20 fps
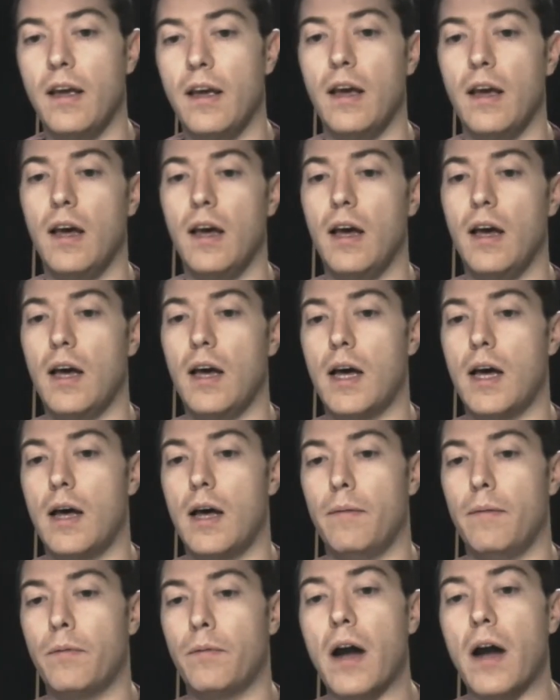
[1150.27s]

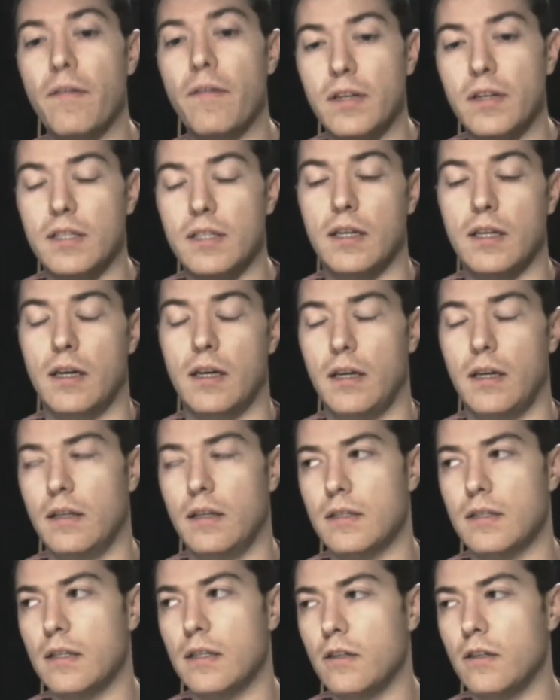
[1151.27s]
private
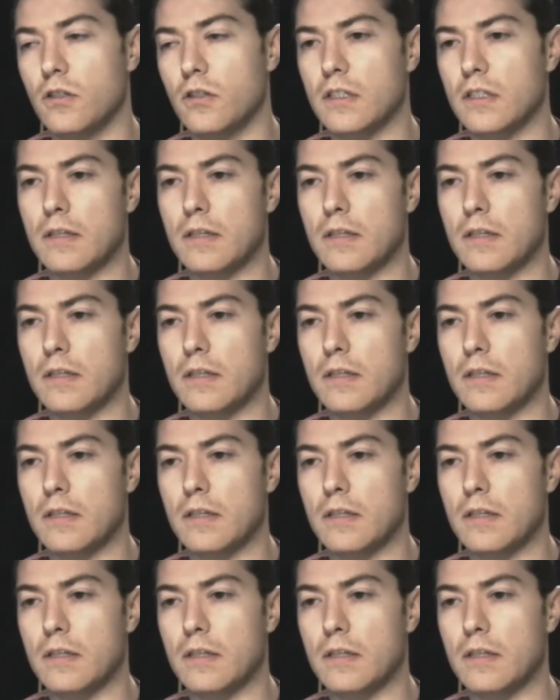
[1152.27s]
institutions.